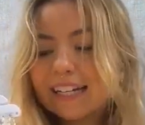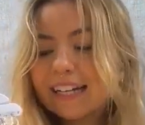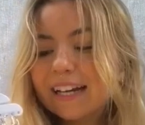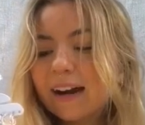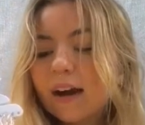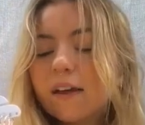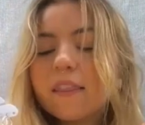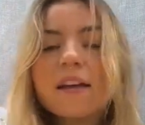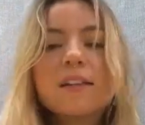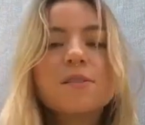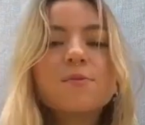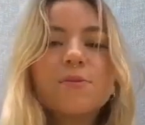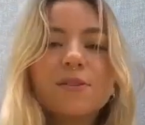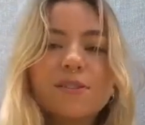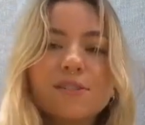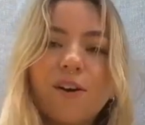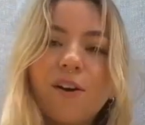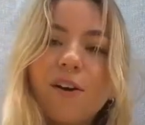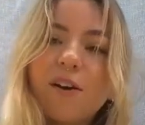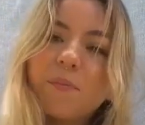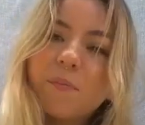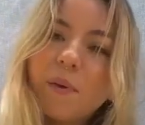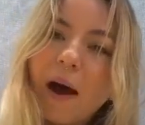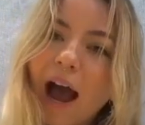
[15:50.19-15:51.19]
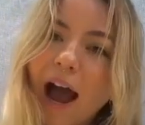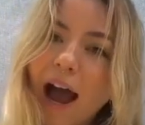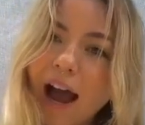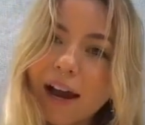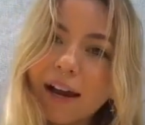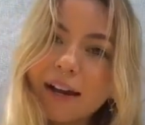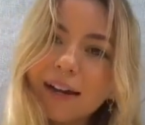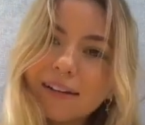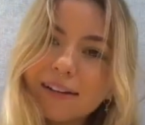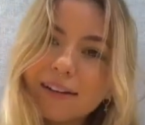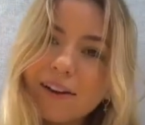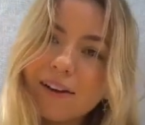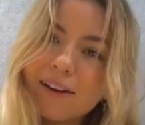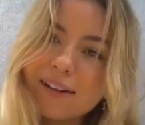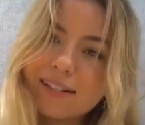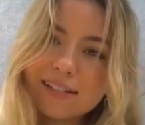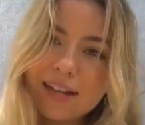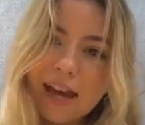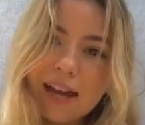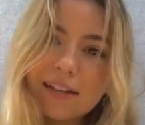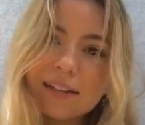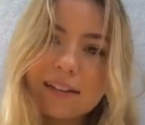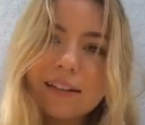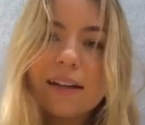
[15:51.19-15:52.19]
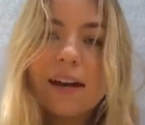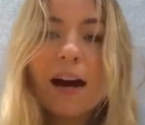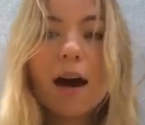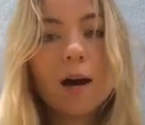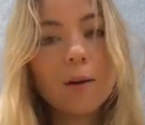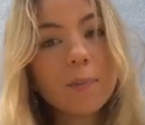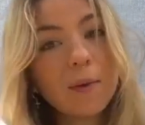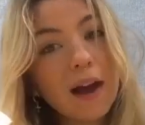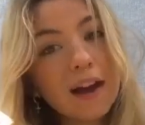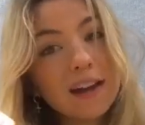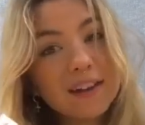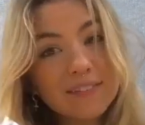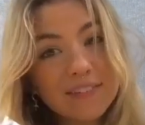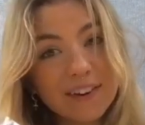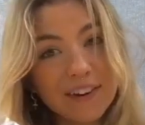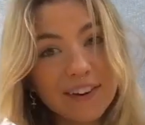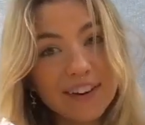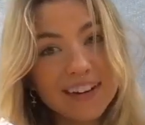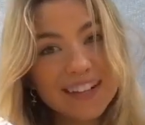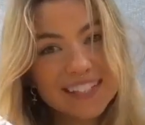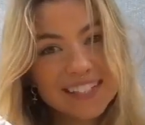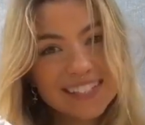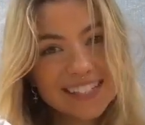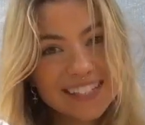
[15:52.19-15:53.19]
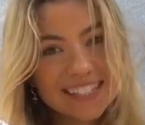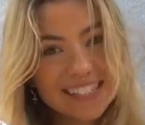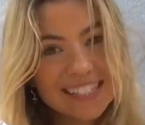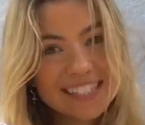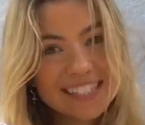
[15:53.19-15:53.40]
That's what it's called, a pack, not a set. A pack of earrings.